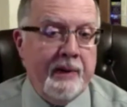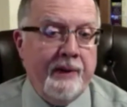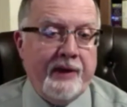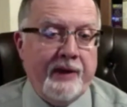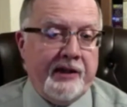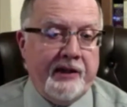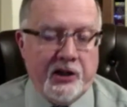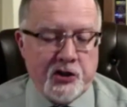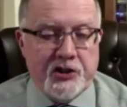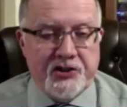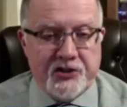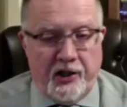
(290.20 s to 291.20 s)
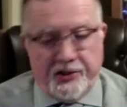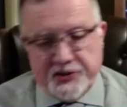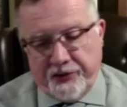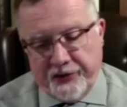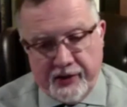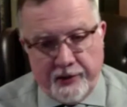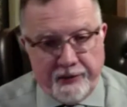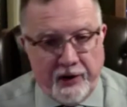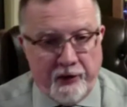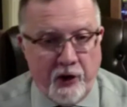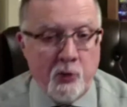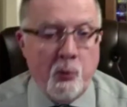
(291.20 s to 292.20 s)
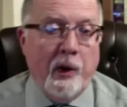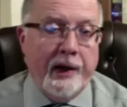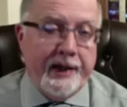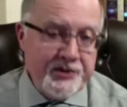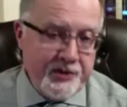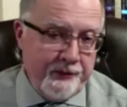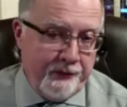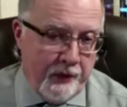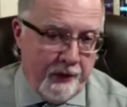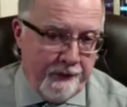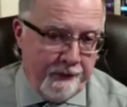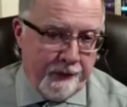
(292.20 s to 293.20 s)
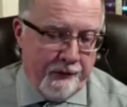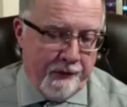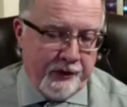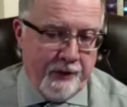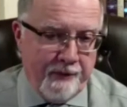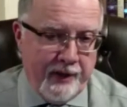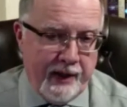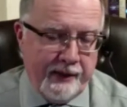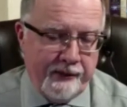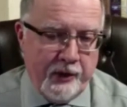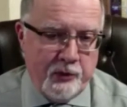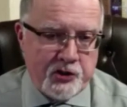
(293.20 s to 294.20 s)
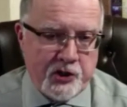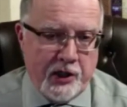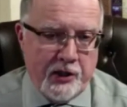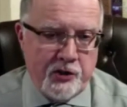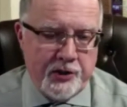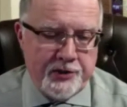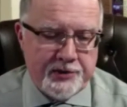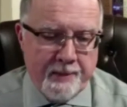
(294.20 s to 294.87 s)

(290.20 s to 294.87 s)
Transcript: They can actually start to think of their own ways of conveying those changes.